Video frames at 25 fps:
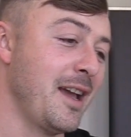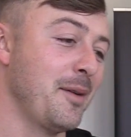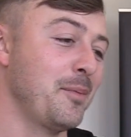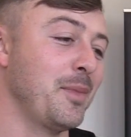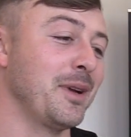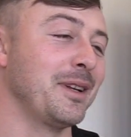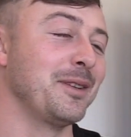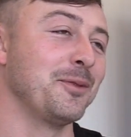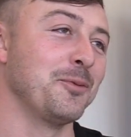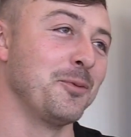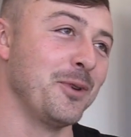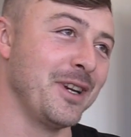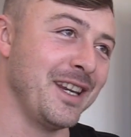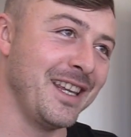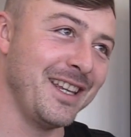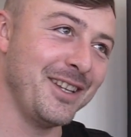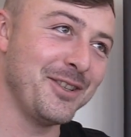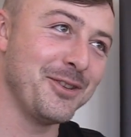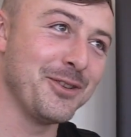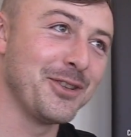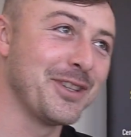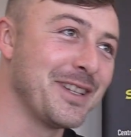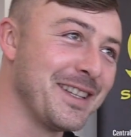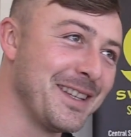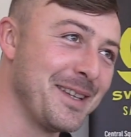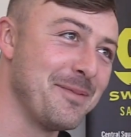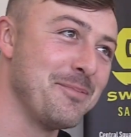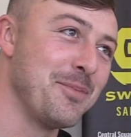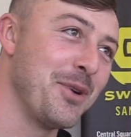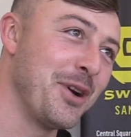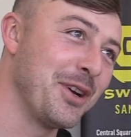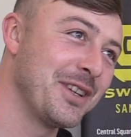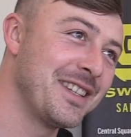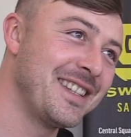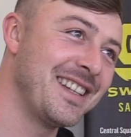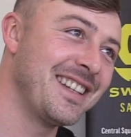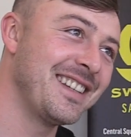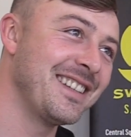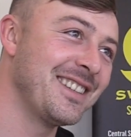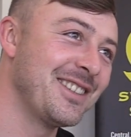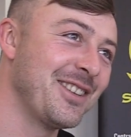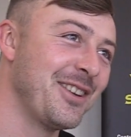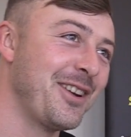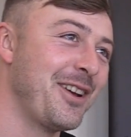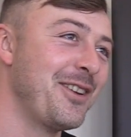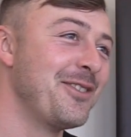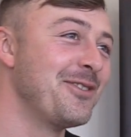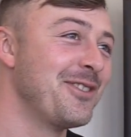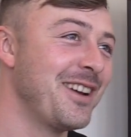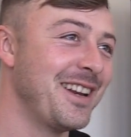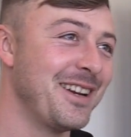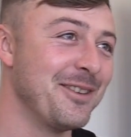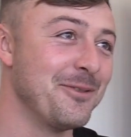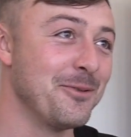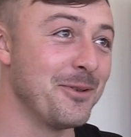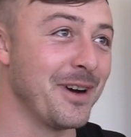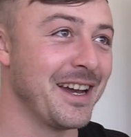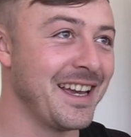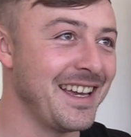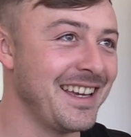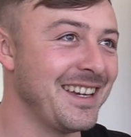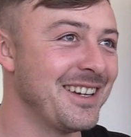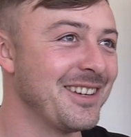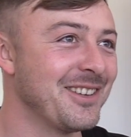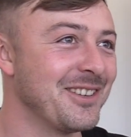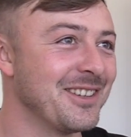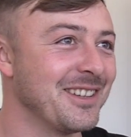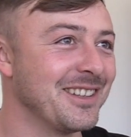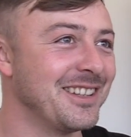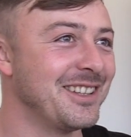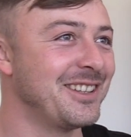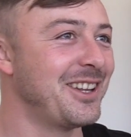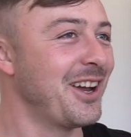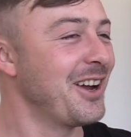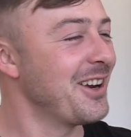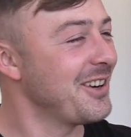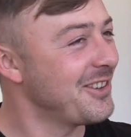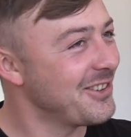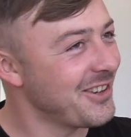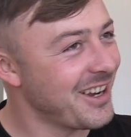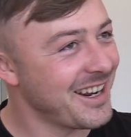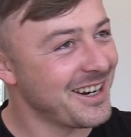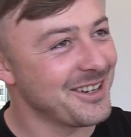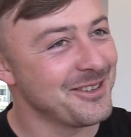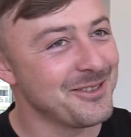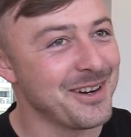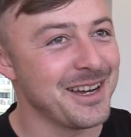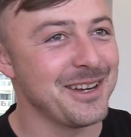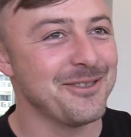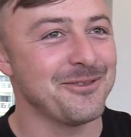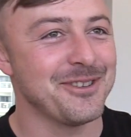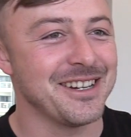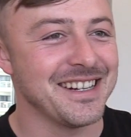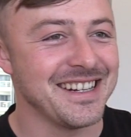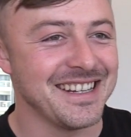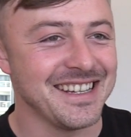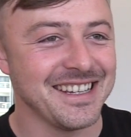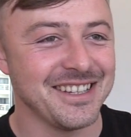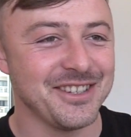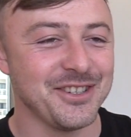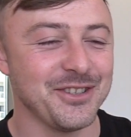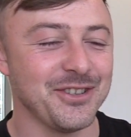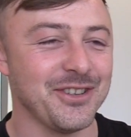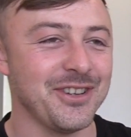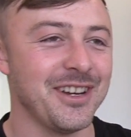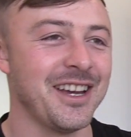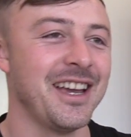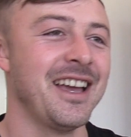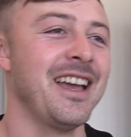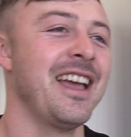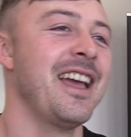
but we need you still in boxing, so don't run away. Don't run away. We need you.